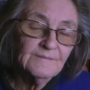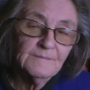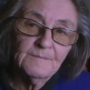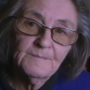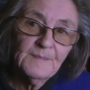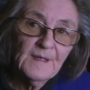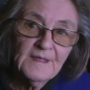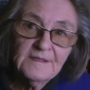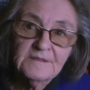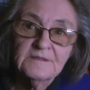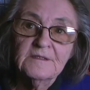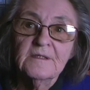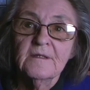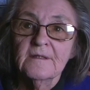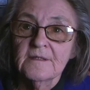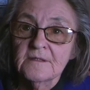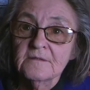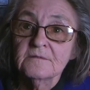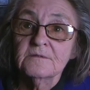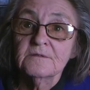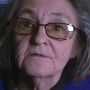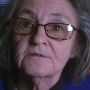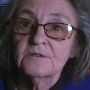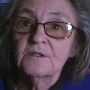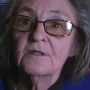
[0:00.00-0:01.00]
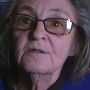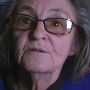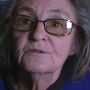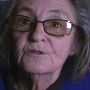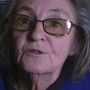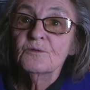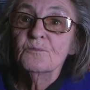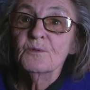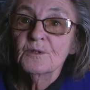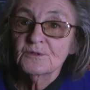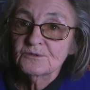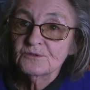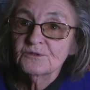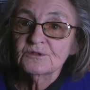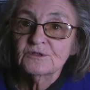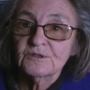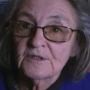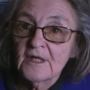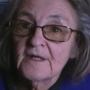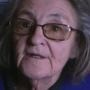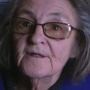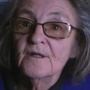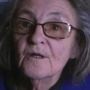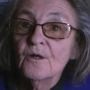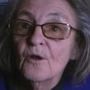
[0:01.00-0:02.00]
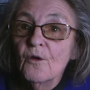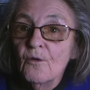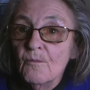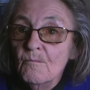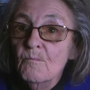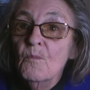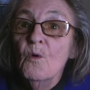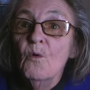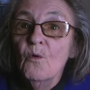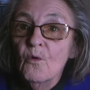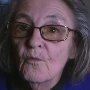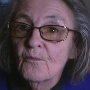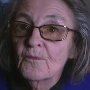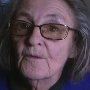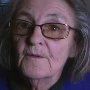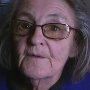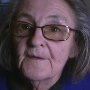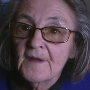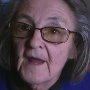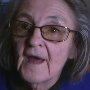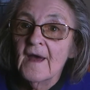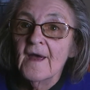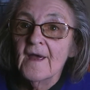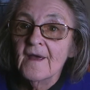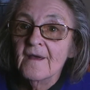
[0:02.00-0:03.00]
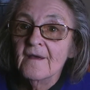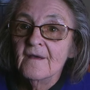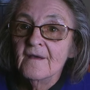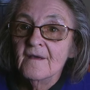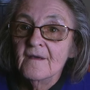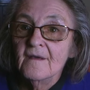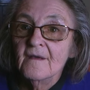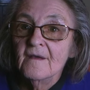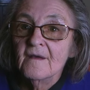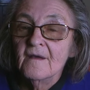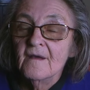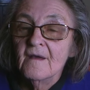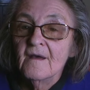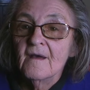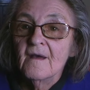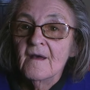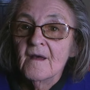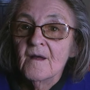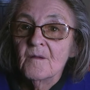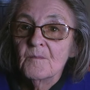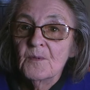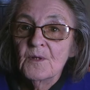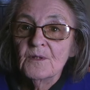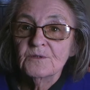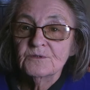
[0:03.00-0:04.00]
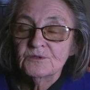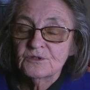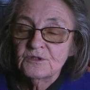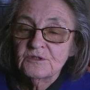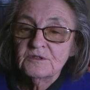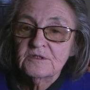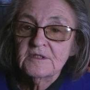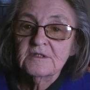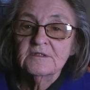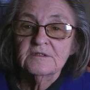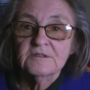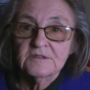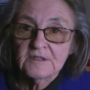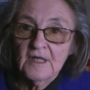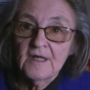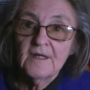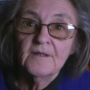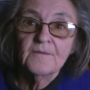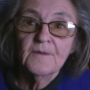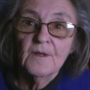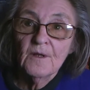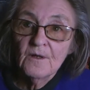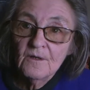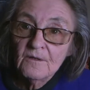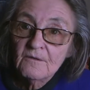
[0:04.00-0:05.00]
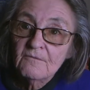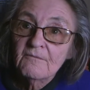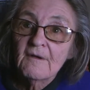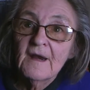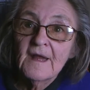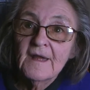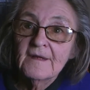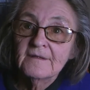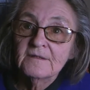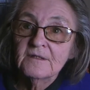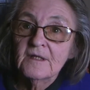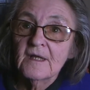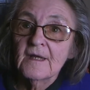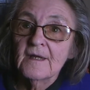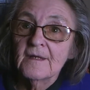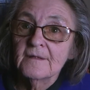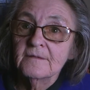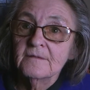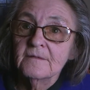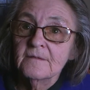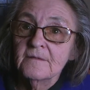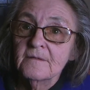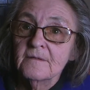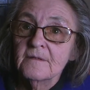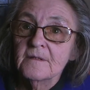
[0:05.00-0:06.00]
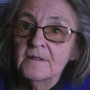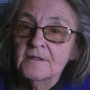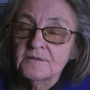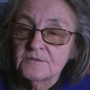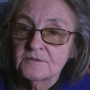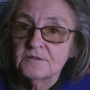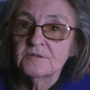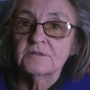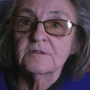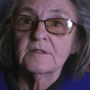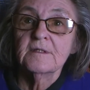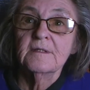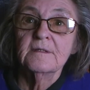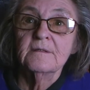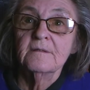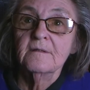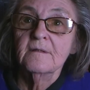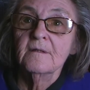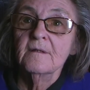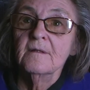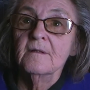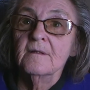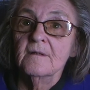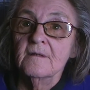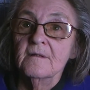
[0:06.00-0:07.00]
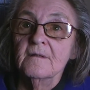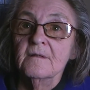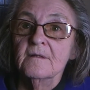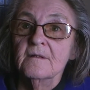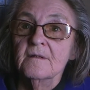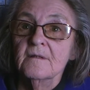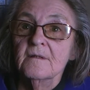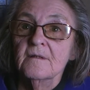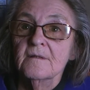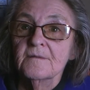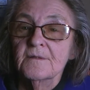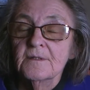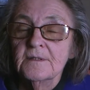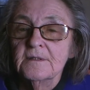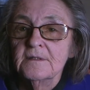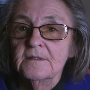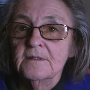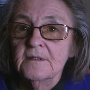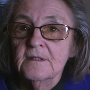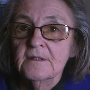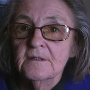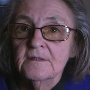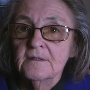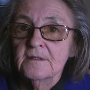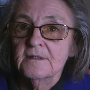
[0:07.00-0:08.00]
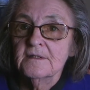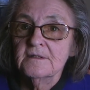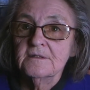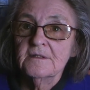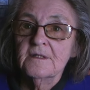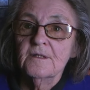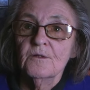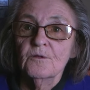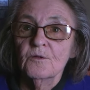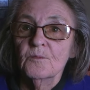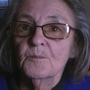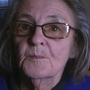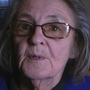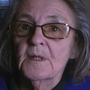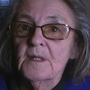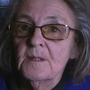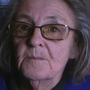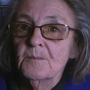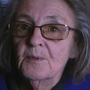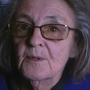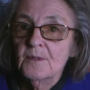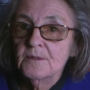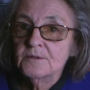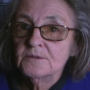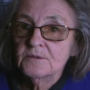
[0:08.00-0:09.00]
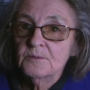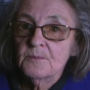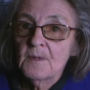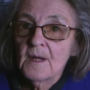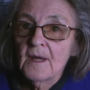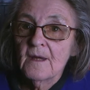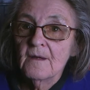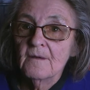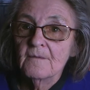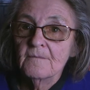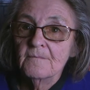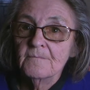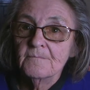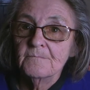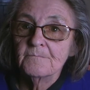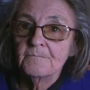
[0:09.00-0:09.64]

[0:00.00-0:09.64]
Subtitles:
basically, she wasn't saying a lot more than that, but she did say that her granddad had seen these little people as well.